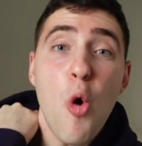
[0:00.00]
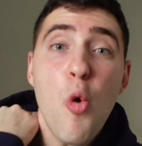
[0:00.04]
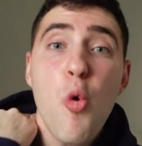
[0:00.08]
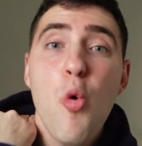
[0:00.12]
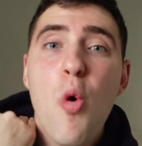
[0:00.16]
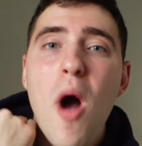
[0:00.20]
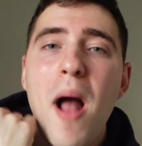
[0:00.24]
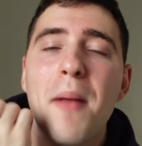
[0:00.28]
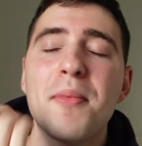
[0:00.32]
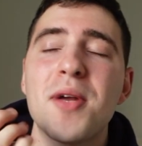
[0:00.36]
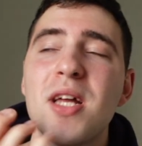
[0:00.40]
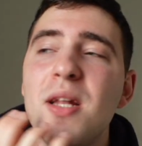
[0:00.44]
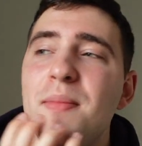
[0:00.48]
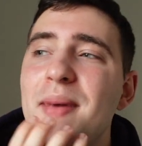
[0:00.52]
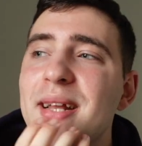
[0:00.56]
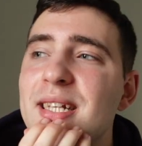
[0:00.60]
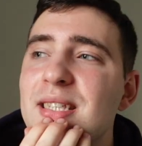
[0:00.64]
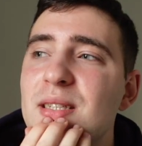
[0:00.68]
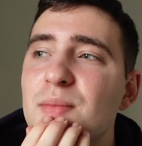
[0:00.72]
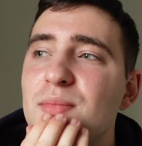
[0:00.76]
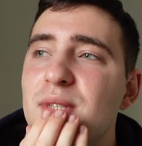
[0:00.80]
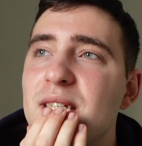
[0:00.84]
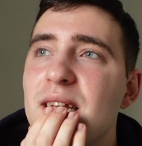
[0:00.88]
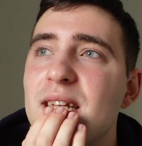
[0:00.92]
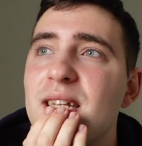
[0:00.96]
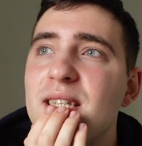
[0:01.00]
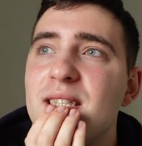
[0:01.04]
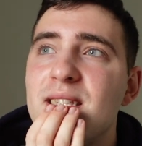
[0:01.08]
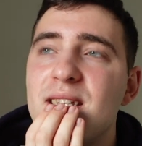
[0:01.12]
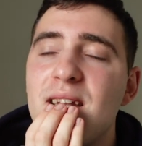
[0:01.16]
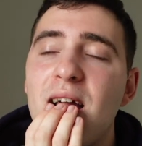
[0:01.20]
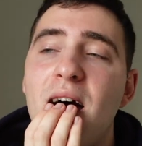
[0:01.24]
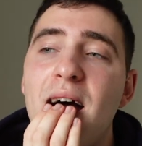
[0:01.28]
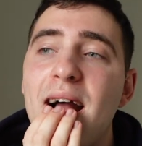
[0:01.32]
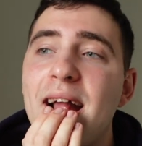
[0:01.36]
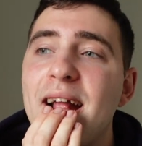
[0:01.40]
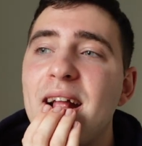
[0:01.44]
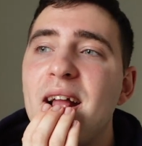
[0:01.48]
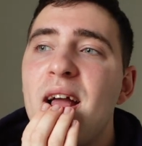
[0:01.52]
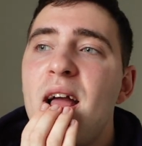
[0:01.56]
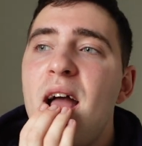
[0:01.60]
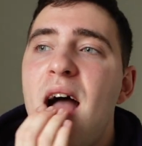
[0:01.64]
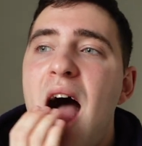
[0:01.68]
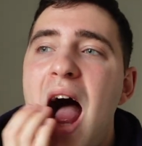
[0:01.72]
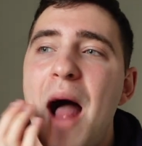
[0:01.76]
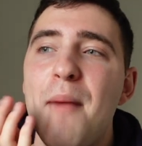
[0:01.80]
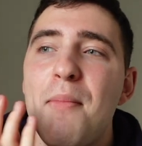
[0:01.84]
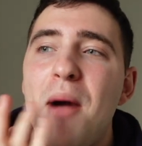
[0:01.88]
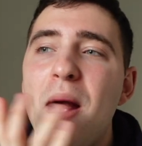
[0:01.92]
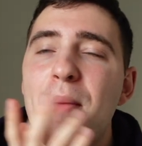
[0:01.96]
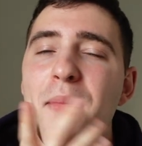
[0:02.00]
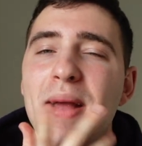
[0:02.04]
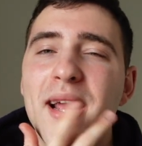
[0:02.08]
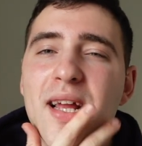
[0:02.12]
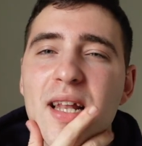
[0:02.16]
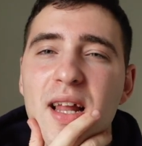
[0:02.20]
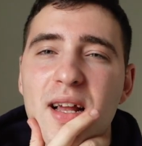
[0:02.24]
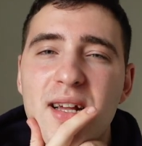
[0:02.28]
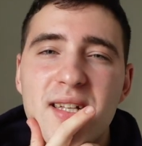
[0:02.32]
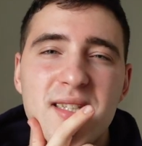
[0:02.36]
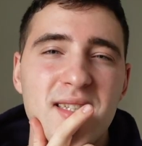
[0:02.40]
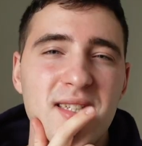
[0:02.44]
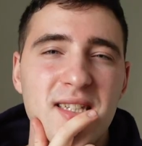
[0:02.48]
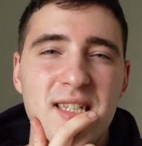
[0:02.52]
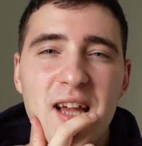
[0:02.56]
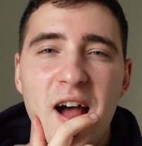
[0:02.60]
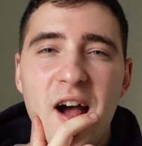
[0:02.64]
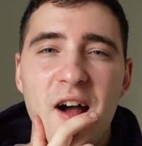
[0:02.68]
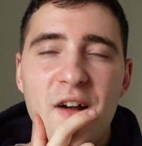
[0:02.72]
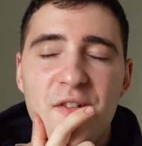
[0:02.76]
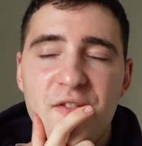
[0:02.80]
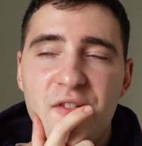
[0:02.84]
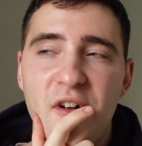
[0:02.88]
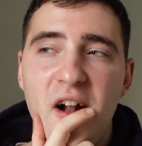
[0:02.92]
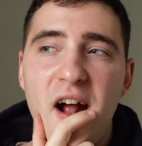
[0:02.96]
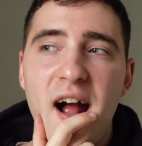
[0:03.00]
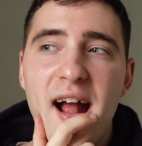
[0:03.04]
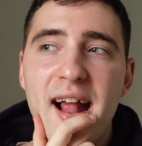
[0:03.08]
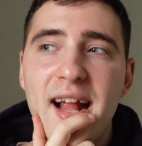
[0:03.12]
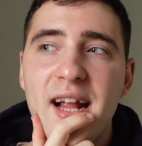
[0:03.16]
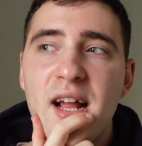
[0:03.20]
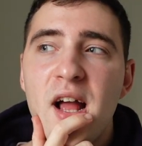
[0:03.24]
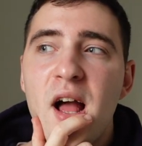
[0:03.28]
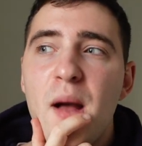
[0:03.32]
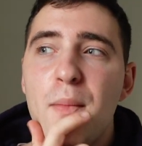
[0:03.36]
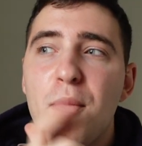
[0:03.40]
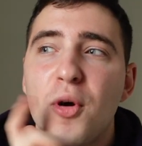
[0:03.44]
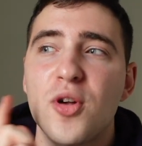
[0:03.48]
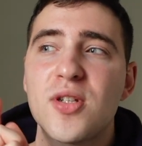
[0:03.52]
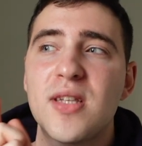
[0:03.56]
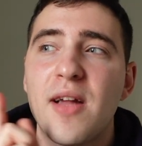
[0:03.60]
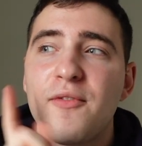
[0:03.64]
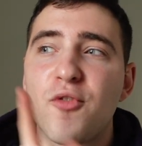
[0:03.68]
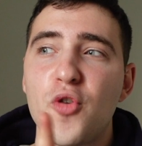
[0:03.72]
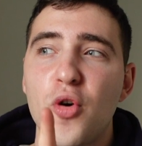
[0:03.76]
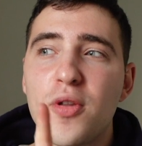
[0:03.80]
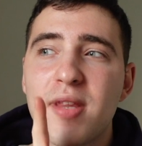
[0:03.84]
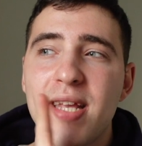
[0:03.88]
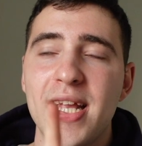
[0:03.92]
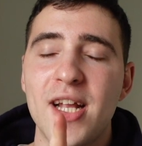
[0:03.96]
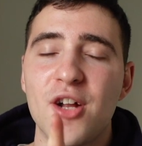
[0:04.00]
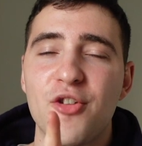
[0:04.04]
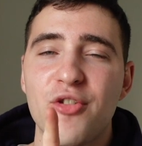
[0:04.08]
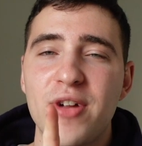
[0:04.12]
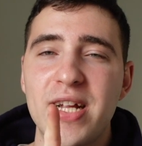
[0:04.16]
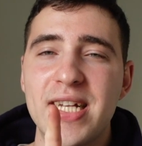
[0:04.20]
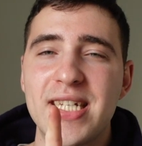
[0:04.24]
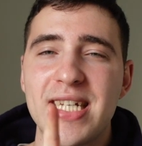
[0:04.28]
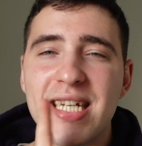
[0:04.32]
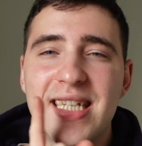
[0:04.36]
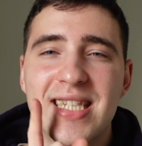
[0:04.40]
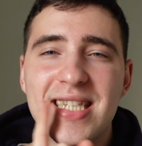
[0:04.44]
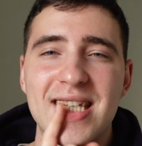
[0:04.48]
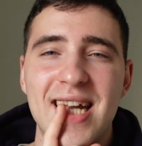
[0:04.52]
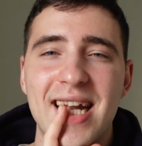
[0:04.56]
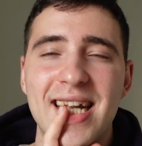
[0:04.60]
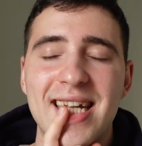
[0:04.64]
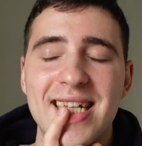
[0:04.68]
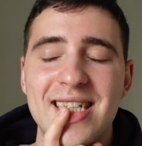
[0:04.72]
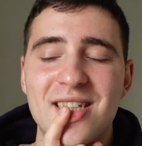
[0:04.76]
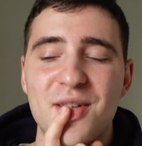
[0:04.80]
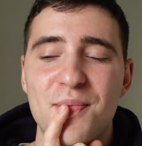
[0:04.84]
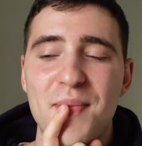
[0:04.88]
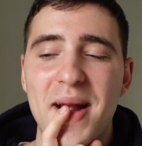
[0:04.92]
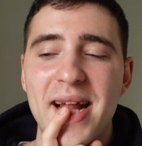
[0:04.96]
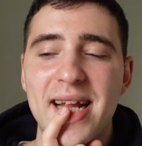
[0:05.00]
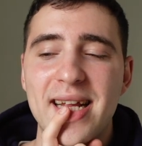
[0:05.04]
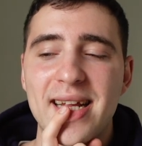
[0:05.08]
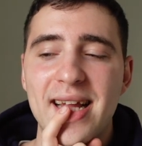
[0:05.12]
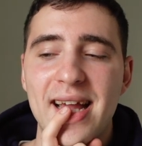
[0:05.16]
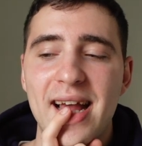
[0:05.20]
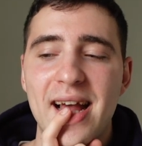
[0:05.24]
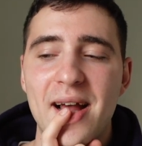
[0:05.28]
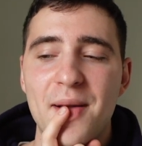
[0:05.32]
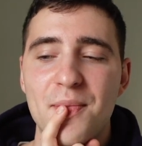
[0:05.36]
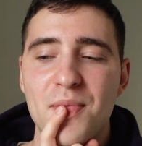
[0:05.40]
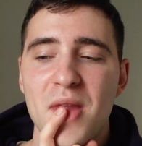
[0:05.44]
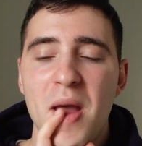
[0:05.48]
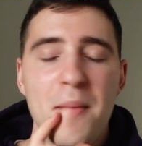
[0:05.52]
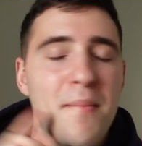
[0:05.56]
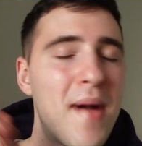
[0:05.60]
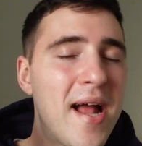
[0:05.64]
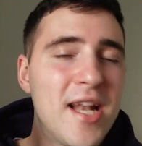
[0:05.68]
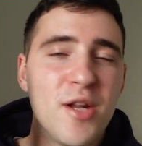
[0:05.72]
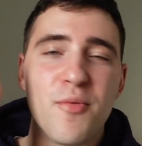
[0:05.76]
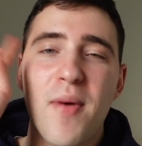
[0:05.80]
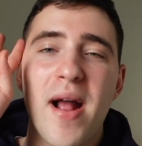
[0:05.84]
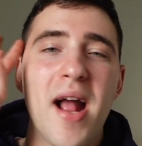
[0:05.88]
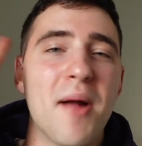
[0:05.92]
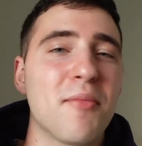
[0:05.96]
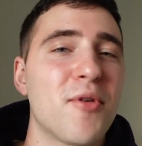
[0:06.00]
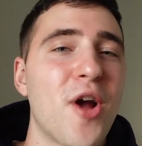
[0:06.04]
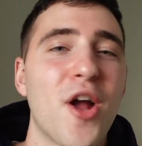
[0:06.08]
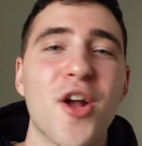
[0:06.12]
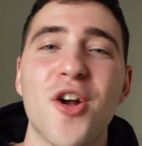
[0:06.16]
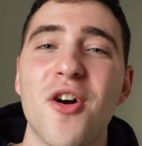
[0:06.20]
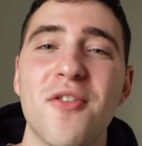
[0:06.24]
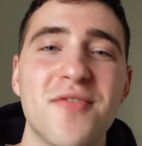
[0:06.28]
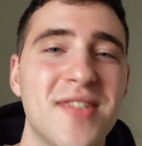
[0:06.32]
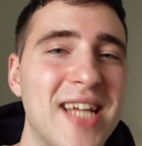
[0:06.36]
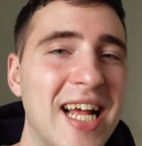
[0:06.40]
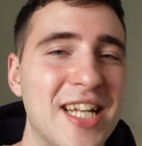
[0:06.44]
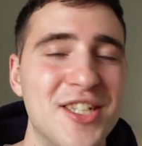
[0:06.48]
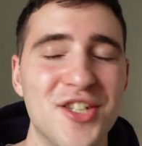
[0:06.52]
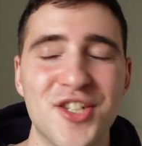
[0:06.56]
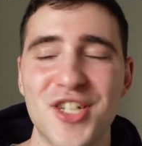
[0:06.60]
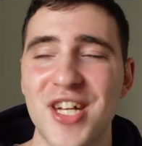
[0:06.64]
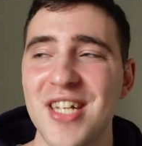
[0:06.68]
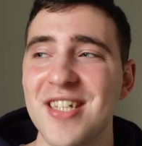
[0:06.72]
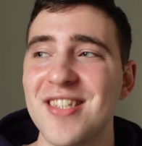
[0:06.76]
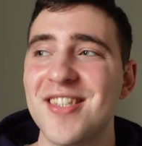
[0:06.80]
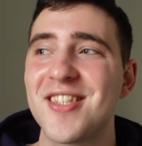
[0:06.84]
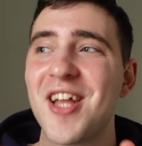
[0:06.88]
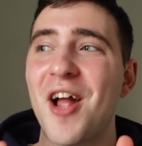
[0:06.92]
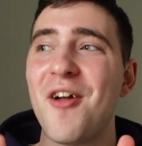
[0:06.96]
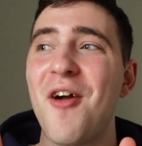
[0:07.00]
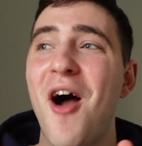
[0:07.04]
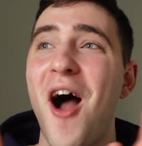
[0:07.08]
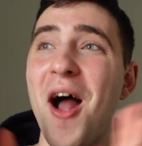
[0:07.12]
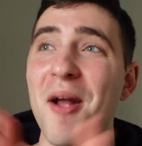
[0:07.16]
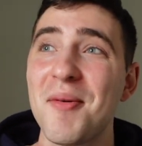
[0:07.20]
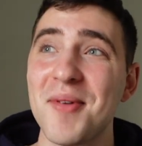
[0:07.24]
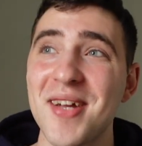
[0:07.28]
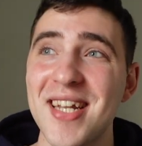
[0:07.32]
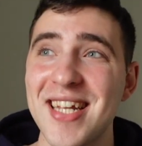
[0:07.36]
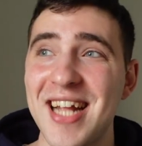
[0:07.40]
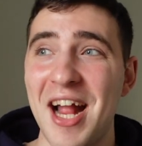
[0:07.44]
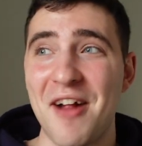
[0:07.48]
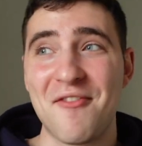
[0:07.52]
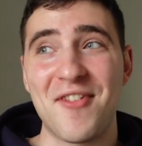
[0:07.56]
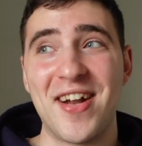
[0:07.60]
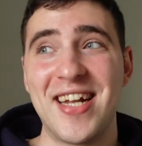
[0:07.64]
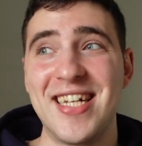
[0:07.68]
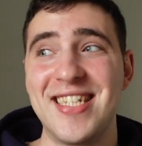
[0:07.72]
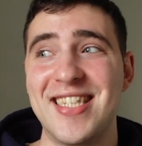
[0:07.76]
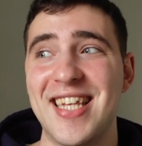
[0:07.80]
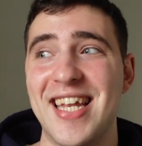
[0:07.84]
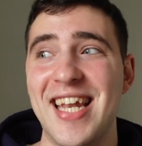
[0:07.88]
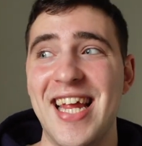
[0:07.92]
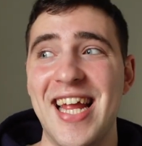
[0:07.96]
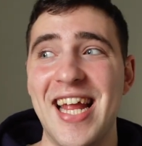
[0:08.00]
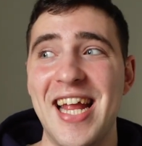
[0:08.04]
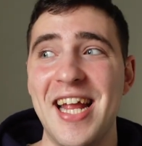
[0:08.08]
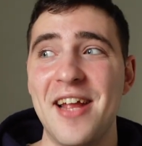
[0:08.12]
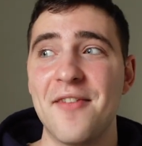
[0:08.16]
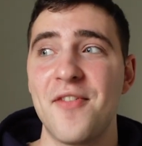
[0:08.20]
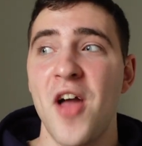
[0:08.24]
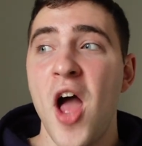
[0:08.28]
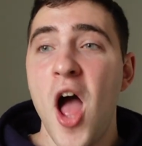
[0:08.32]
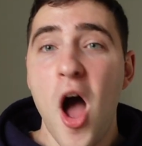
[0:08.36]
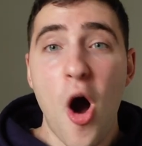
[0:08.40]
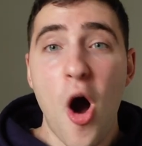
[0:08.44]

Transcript: Oh, I'm gonna make some dinner tonight. I might make like a stir fry because I've got the ingredients and I need to make it. But anyway, I'm going off tangent. So I'm gonna get ready to leave.